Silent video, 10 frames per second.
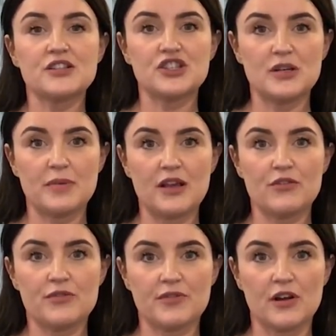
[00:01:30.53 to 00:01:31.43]
a GP
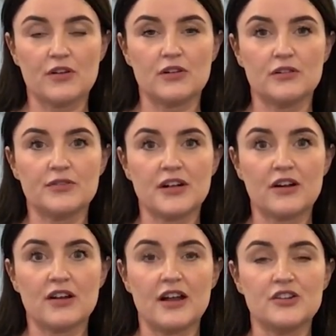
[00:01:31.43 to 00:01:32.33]
referral for
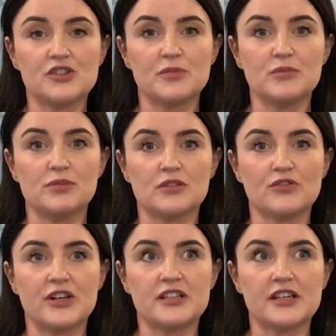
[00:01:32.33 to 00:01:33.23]
an eligible blood
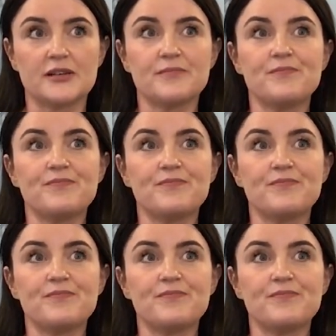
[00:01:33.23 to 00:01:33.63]
reading.